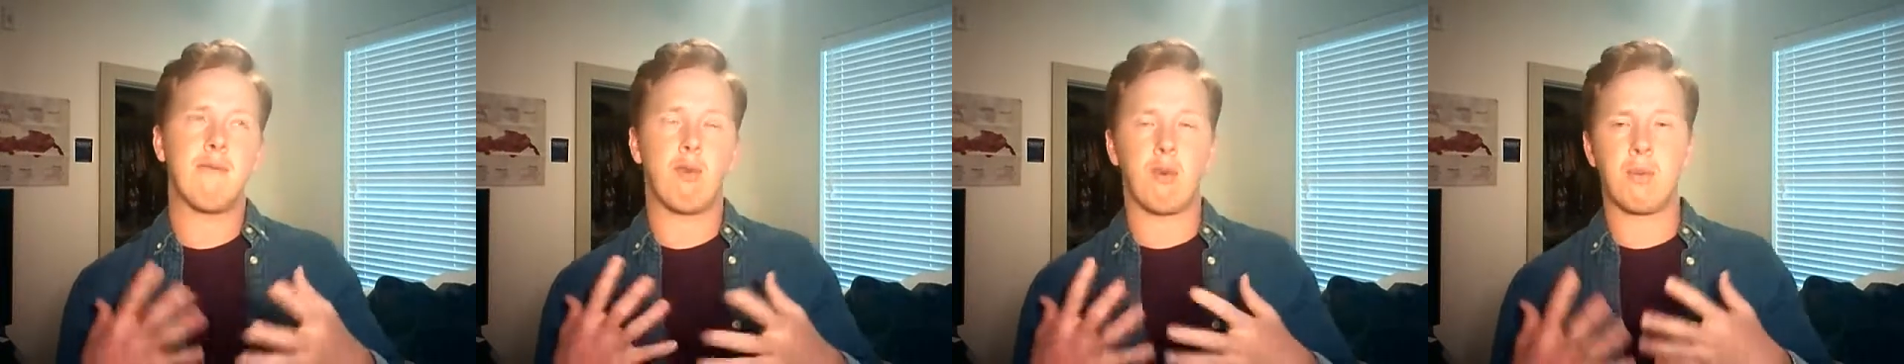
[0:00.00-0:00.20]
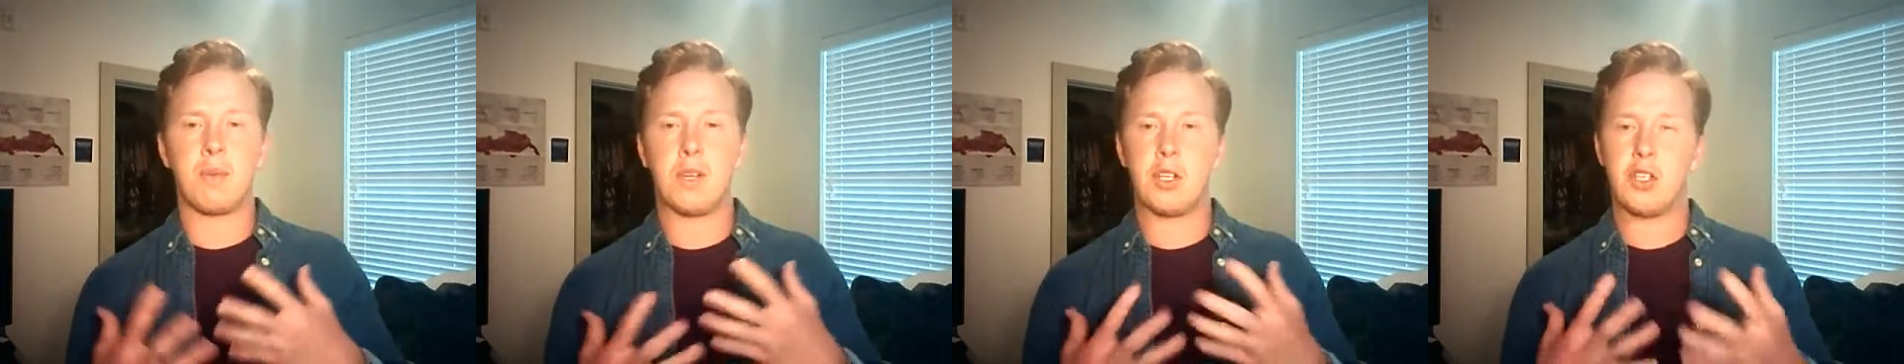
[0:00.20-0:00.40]

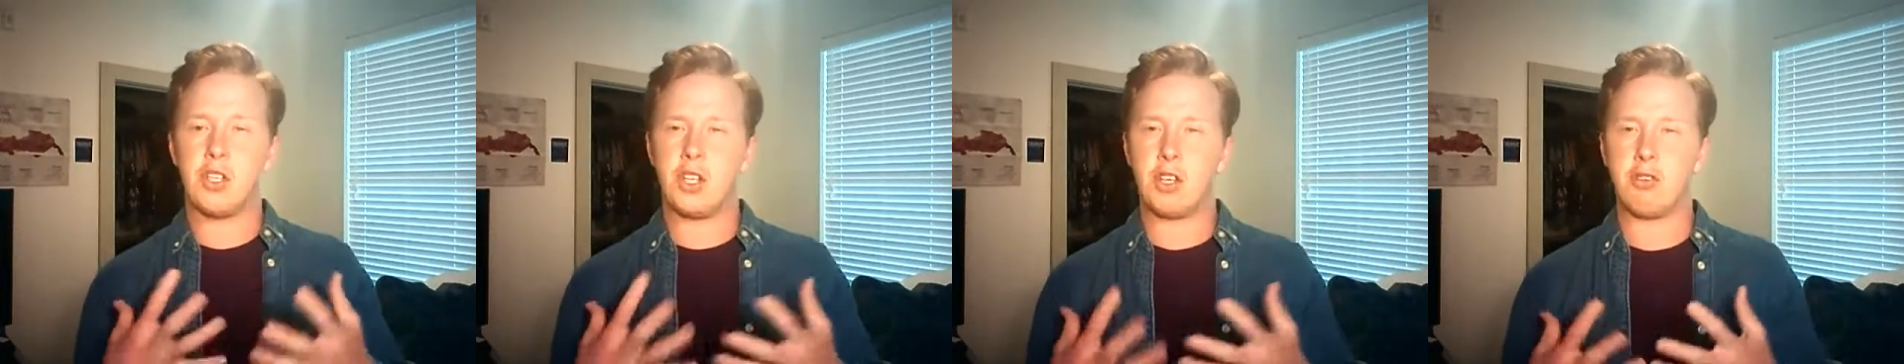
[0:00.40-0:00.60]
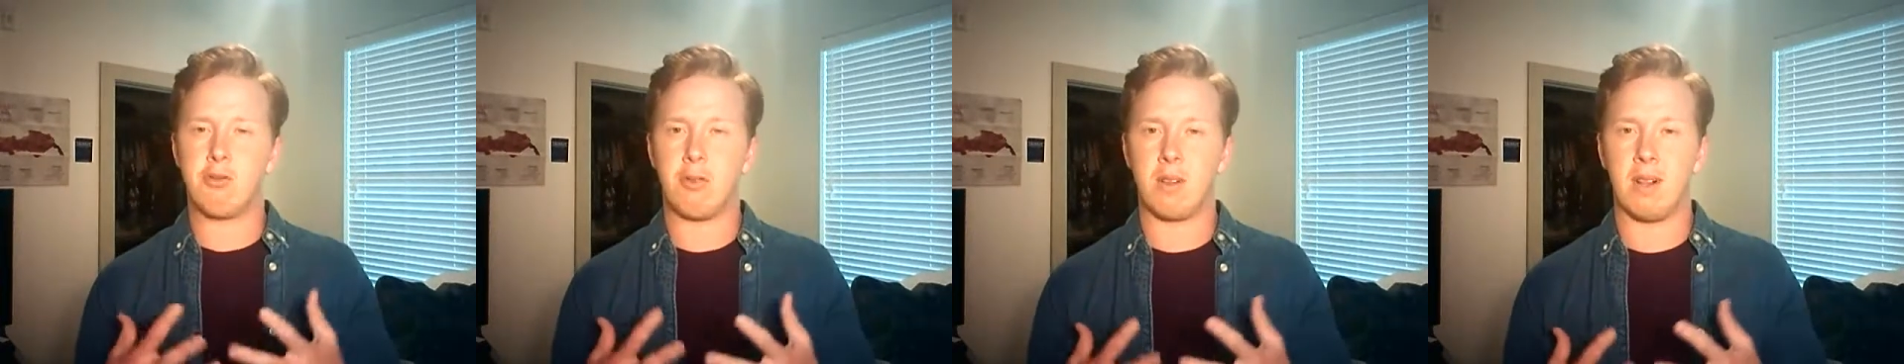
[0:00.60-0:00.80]
form a
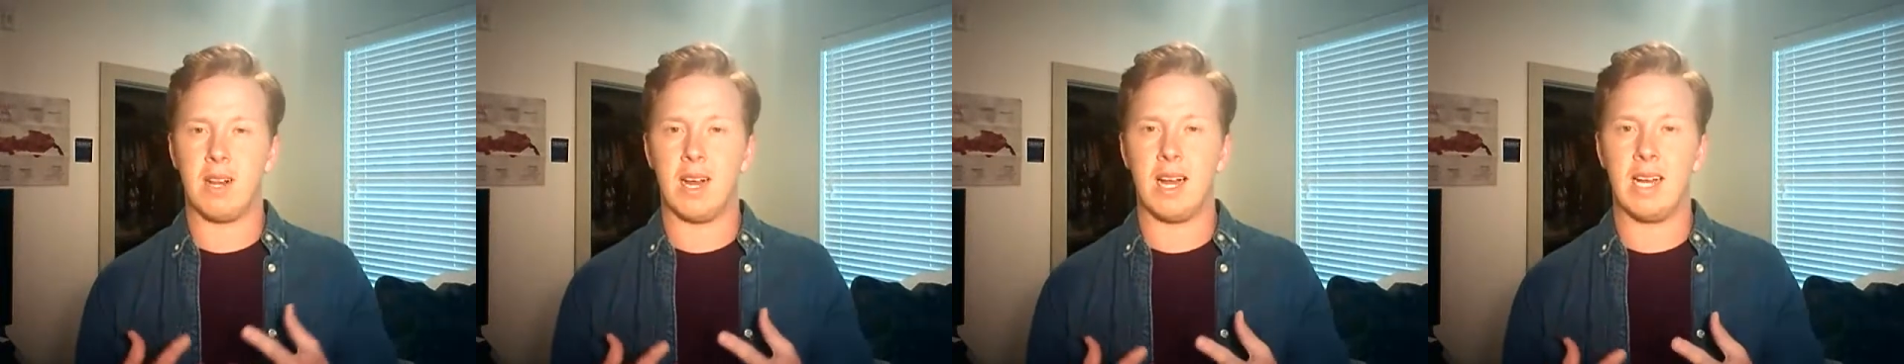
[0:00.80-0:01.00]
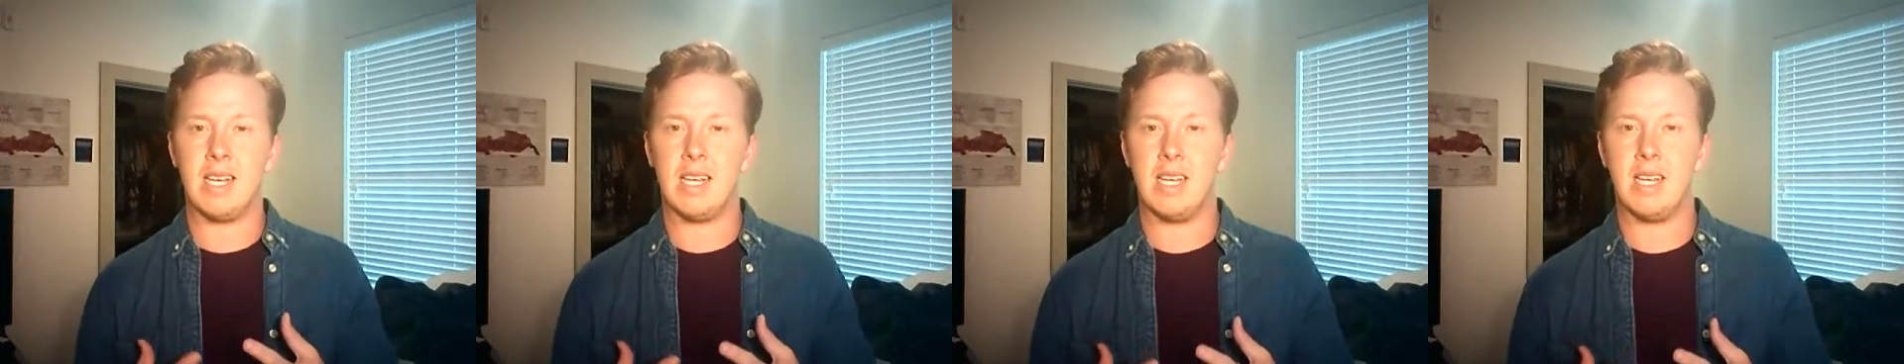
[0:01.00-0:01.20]

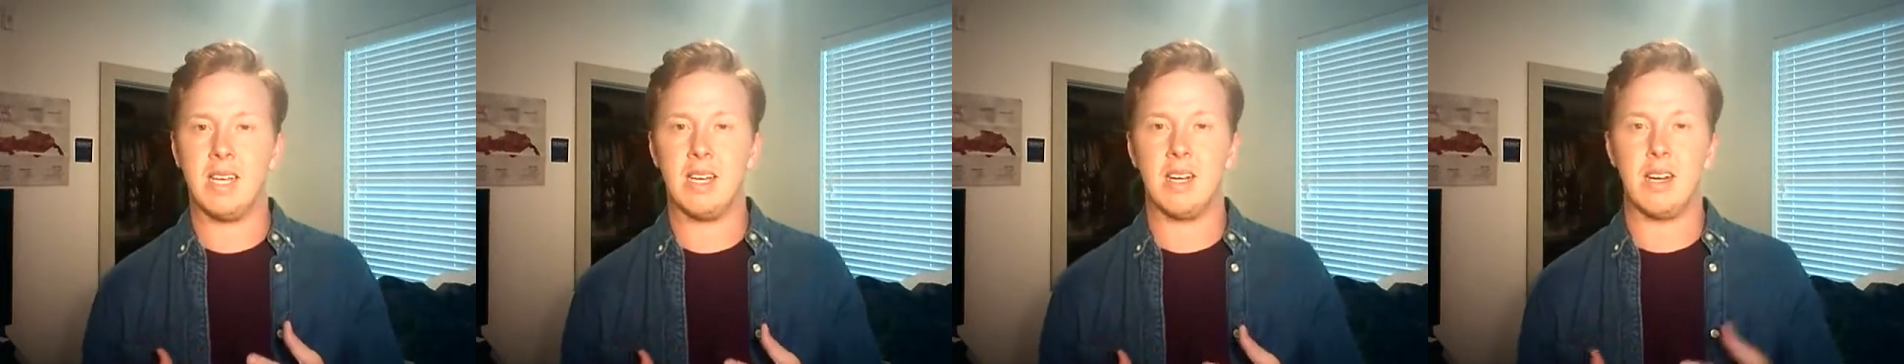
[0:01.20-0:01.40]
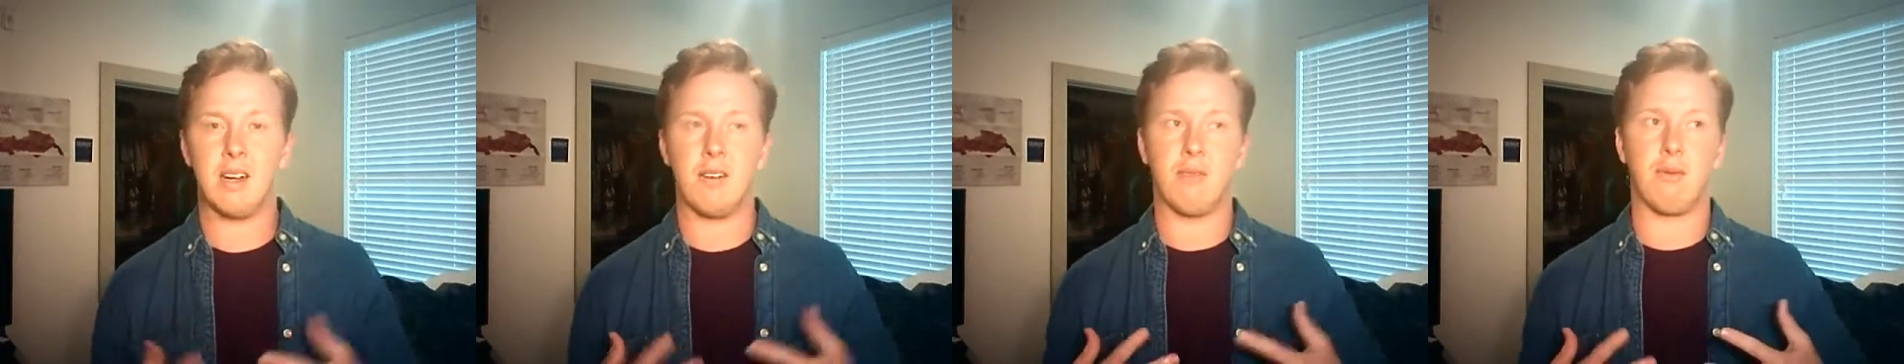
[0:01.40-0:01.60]
general
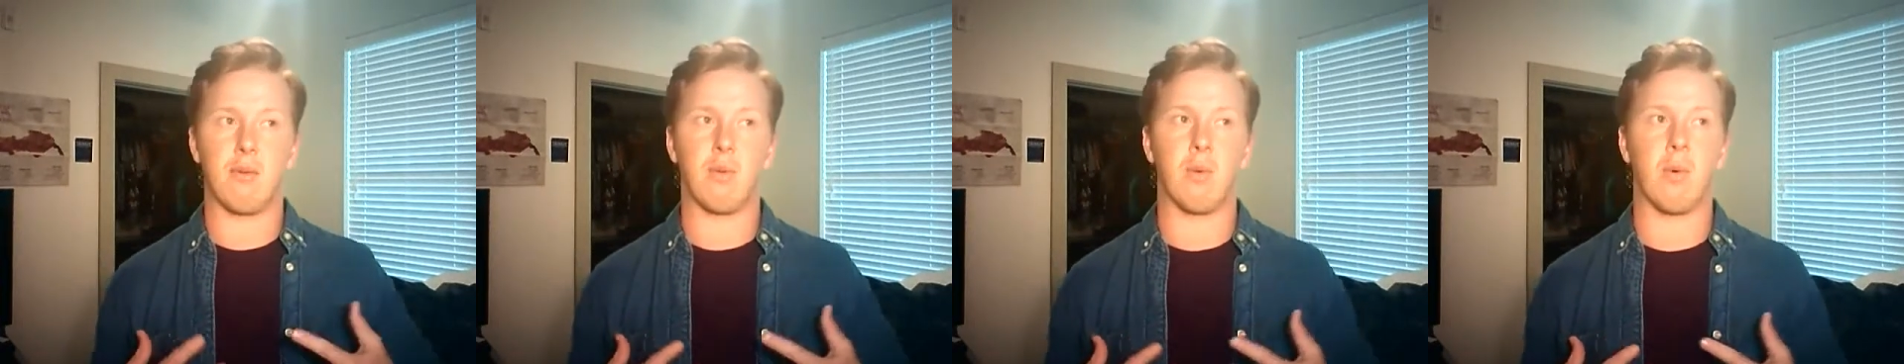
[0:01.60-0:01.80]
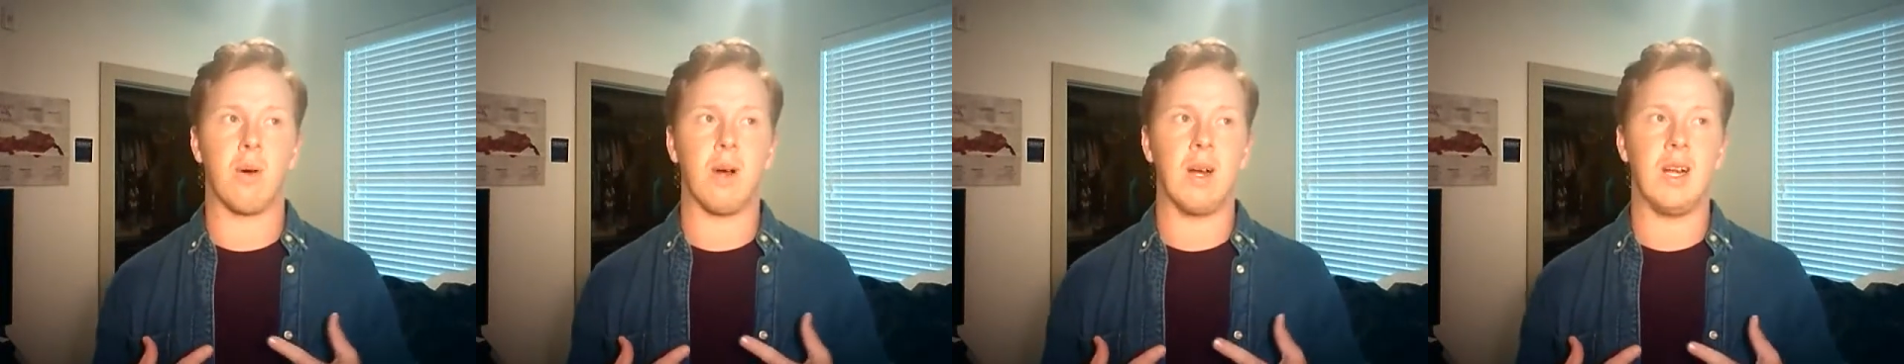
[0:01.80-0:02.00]
idea of
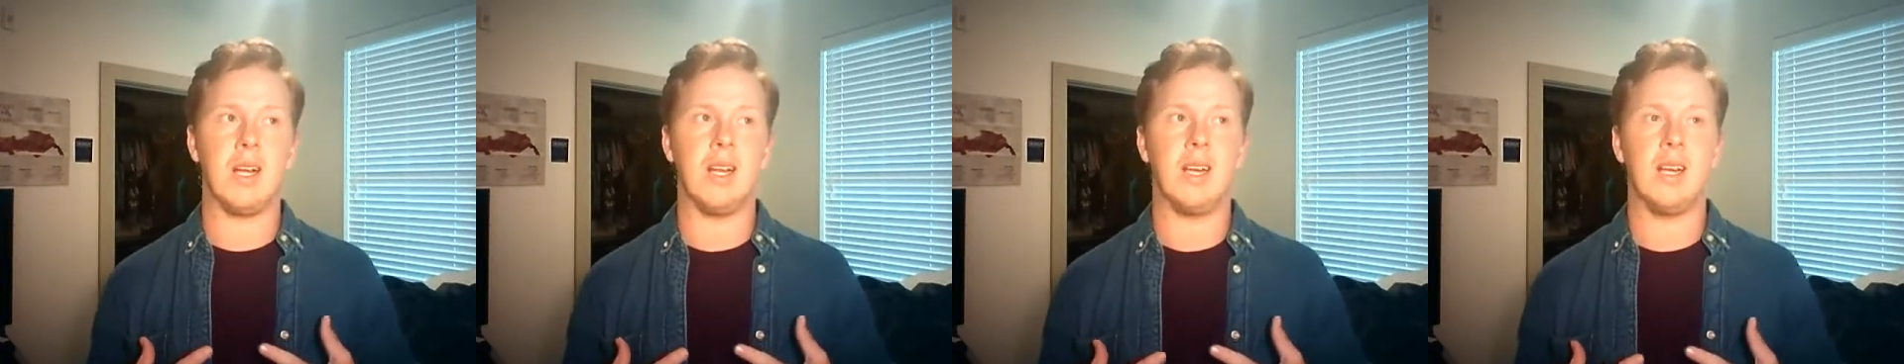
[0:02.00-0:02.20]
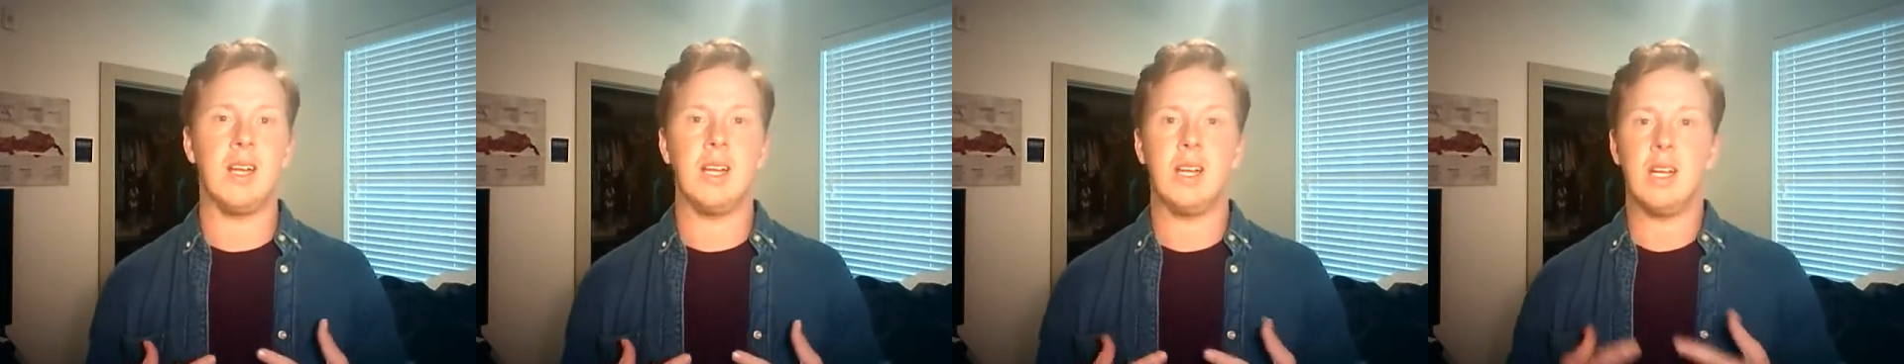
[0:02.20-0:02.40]

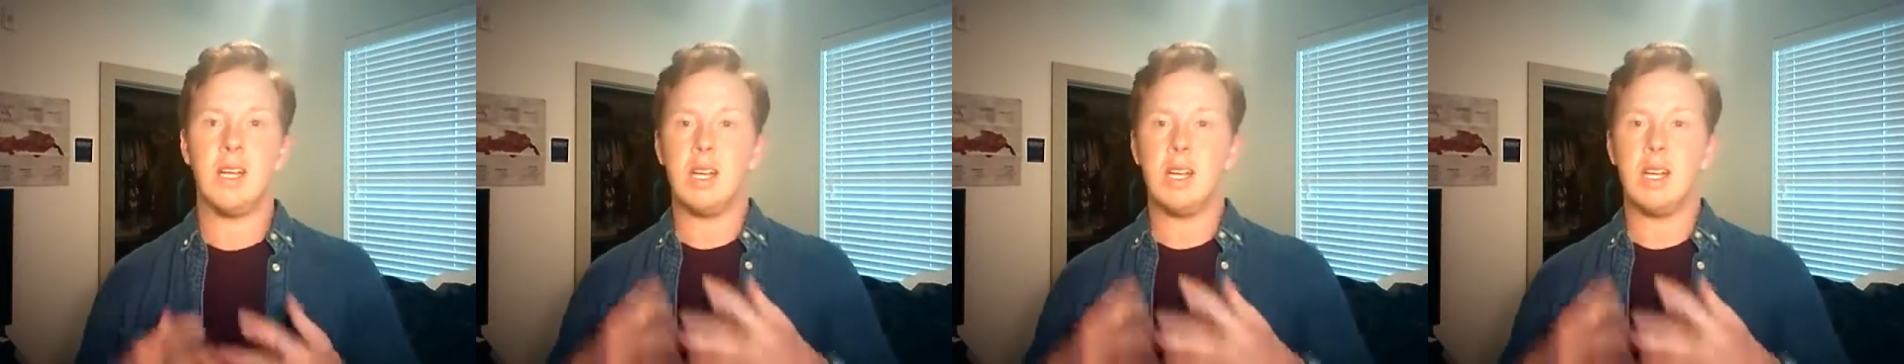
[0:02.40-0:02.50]
what